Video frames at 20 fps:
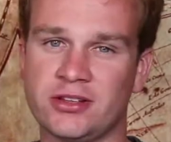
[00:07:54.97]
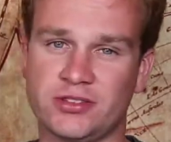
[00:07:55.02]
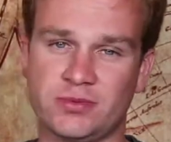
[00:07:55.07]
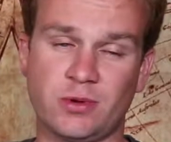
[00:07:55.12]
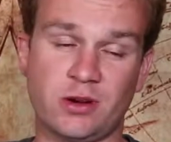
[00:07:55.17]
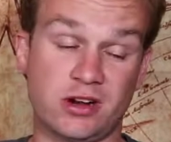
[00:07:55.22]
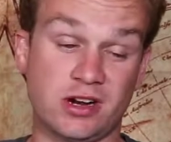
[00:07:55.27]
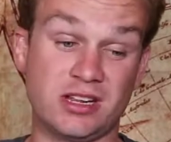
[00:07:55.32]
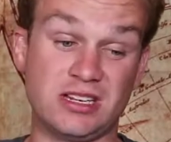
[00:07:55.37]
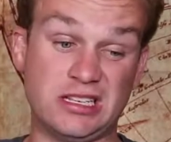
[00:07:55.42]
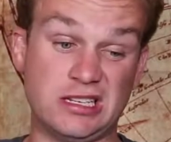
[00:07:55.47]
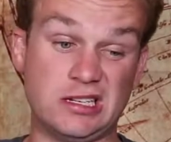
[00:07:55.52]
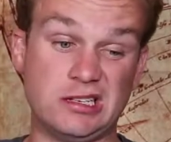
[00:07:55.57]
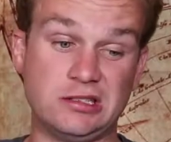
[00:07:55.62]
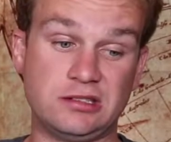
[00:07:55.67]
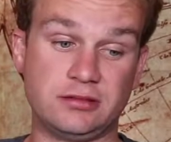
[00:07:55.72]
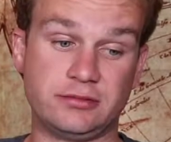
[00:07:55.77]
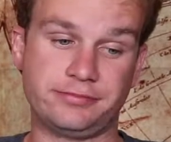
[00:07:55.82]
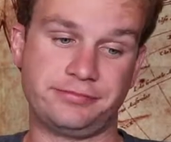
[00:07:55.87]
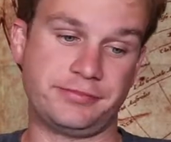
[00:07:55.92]
a smart
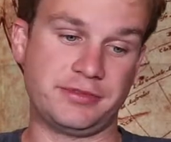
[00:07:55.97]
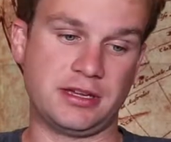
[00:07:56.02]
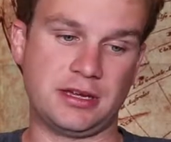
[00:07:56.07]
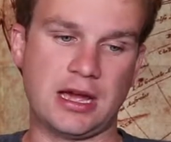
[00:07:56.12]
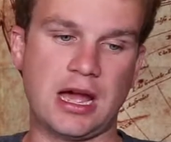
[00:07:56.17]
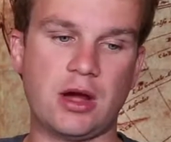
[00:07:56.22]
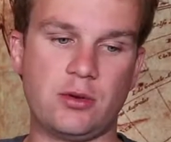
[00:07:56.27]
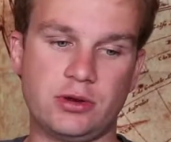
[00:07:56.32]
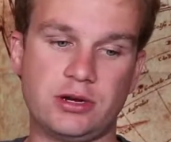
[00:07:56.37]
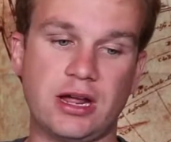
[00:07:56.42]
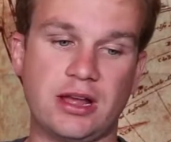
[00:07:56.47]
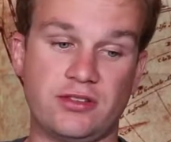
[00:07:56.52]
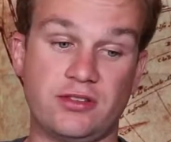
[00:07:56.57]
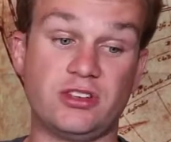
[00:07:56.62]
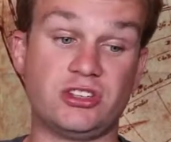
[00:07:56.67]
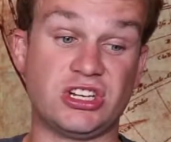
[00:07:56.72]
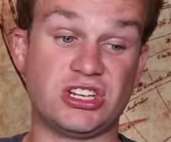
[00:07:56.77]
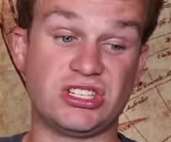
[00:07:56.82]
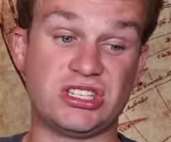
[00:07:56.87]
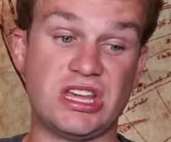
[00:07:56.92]
idea. I would not
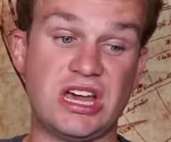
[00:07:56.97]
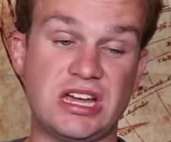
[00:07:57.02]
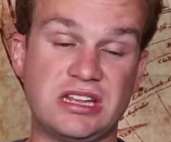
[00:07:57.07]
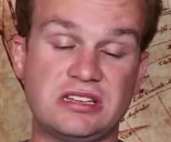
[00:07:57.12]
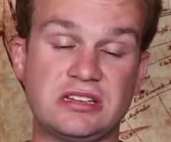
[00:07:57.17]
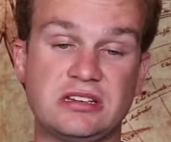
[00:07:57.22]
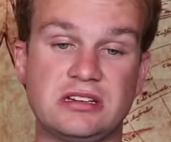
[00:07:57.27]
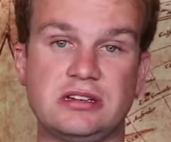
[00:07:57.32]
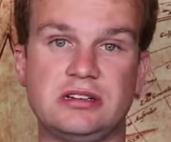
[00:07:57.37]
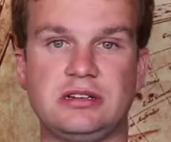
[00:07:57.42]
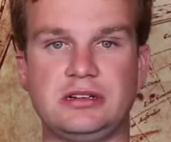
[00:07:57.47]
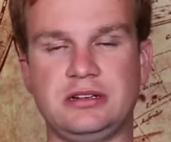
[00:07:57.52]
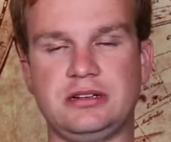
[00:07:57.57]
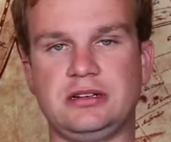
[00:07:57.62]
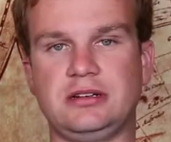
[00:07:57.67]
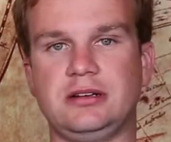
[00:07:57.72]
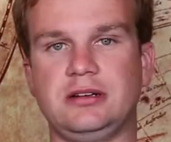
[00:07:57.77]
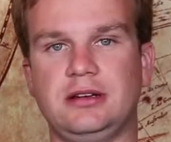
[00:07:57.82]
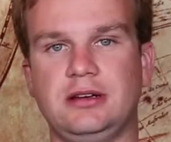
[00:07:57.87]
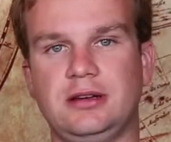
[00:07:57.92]
suggest that.
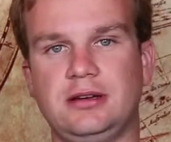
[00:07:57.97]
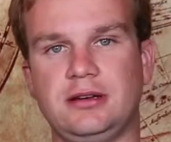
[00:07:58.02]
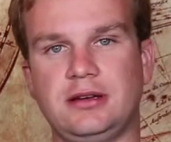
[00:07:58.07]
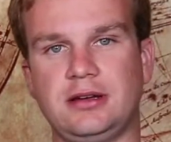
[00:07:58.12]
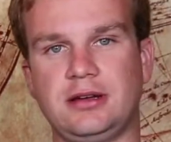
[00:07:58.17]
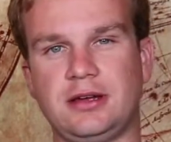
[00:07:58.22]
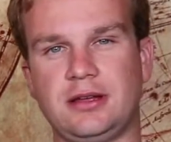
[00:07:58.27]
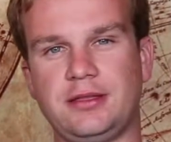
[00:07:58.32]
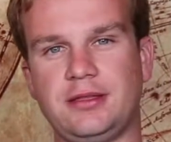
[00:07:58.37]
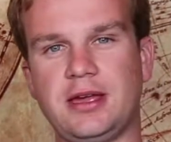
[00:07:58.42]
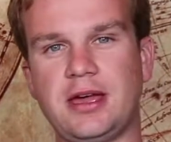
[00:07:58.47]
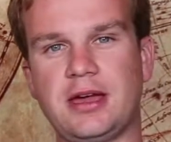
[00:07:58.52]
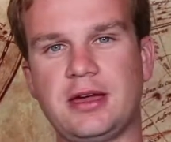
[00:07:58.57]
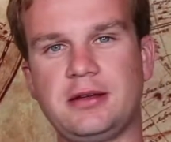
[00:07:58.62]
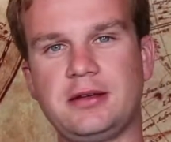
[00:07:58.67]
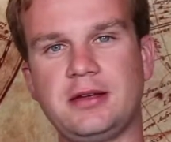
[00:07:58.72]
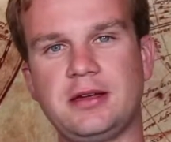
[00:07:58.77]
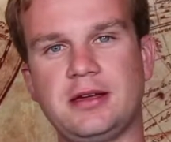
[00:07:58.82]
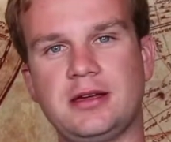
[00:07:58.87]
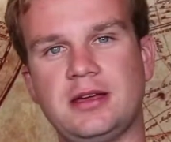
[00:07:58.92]

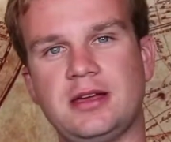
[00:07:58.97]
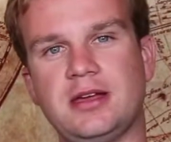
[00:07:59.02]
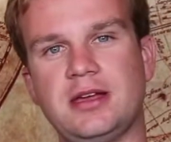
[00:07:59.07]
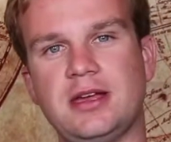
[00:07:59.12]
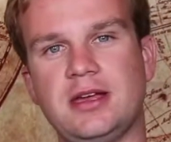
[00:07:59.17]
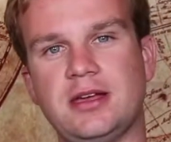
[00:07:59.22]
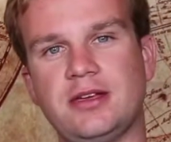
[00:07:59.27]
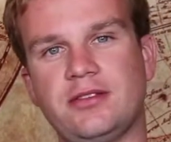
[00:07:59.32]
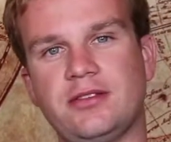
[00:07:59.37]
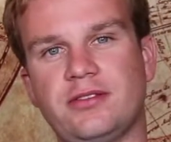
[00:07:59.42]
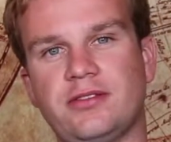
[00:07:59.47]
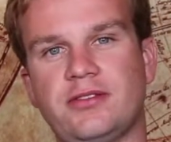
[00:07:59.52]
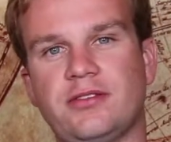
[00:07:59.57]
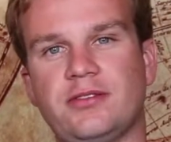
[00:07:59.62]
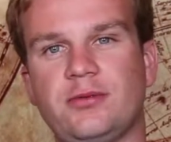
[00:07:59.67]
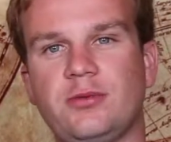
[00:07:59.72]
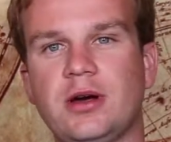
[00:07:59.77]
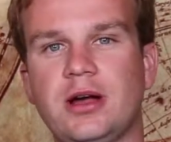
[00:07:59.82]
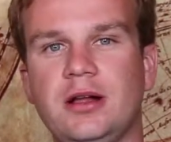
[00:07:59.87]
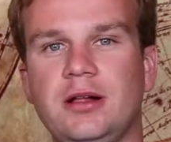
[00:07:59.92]
Then, he
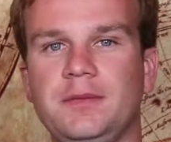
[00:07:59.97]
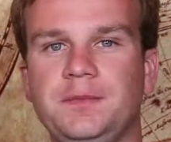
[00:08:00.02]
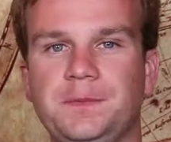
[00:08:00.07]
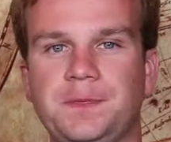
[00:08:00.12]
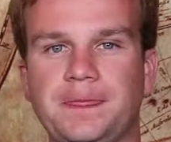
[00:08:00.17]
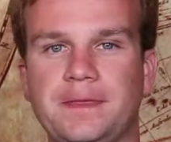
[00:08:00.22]
has, well,